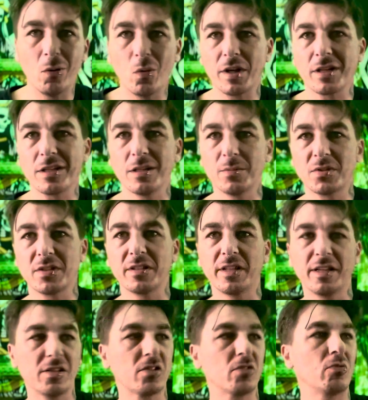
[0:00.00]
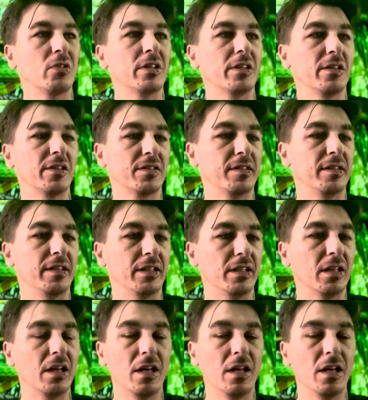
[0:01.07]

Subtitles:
when it comes to the history of this thing.